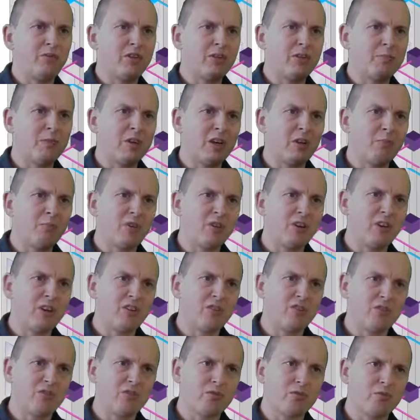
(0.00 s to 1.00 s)

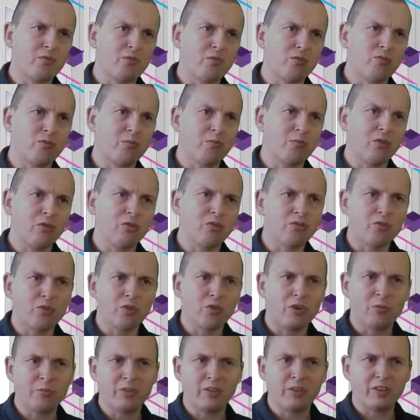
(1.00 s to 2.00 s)
manipulations could also be used
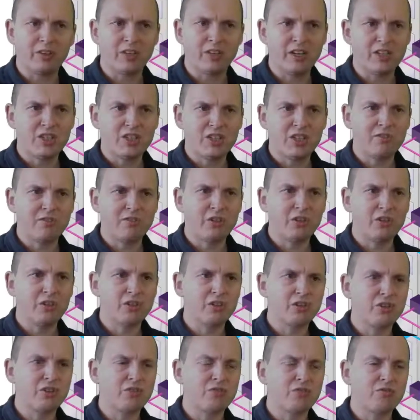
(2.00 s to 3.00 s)
for optical hashing
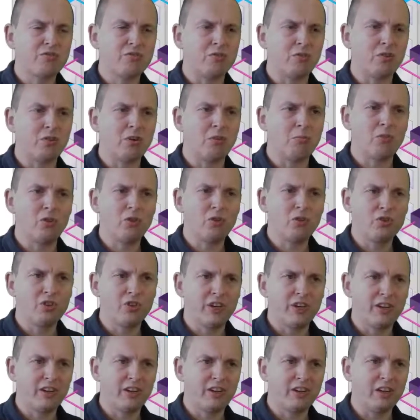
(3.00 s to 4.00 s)
functions,
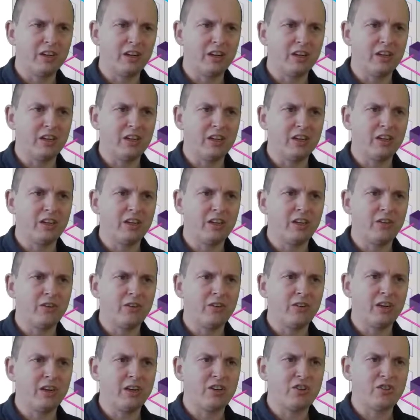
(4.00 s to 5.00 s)
blockchain
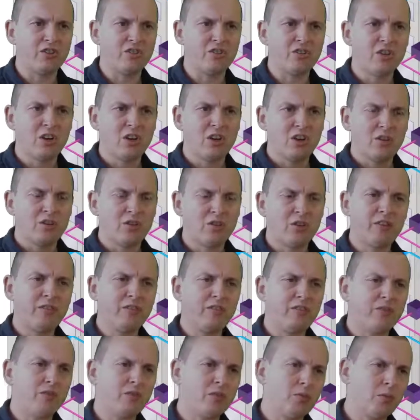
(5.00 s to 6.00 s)
calculations, or
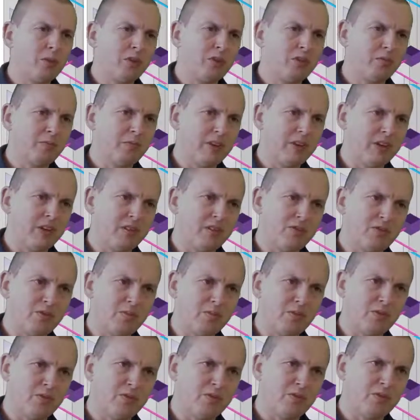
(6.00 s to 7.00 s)
even for quantum key
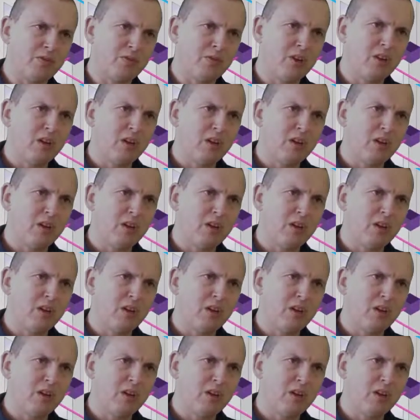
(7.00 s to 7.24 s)
distribution.